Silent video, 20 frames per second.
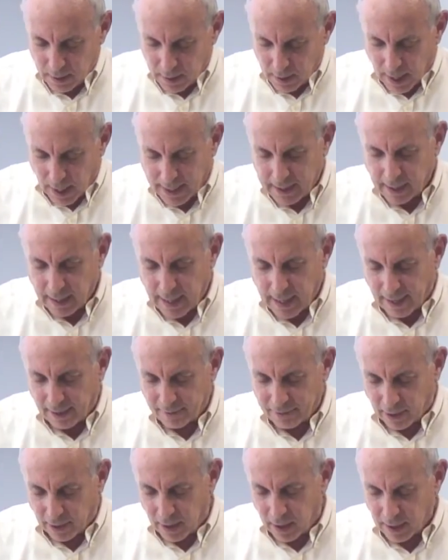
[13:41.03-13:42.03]
I could
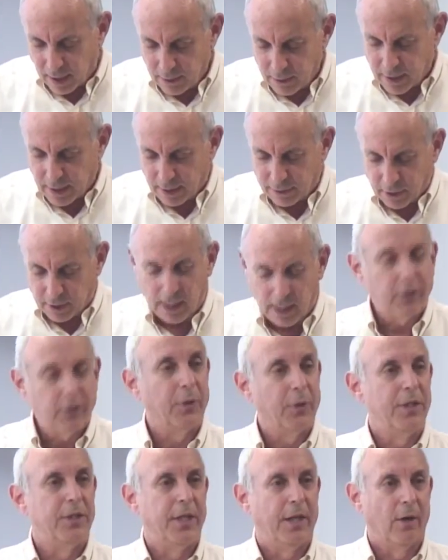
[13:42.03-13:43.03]
have 100 other
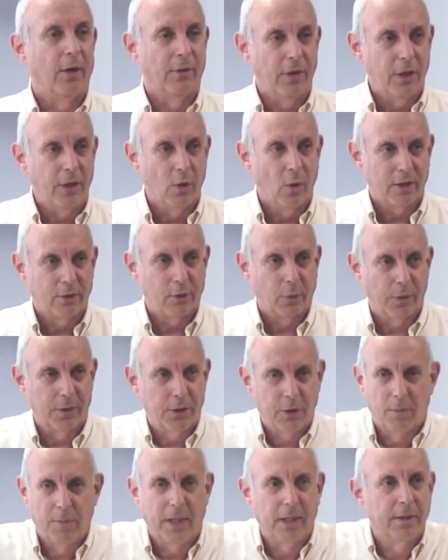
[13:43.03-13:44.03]
countries here, and the U.S. would
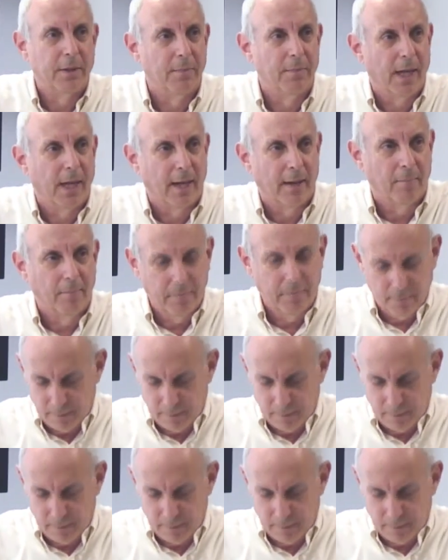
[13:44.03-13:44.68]
still be at the bottom.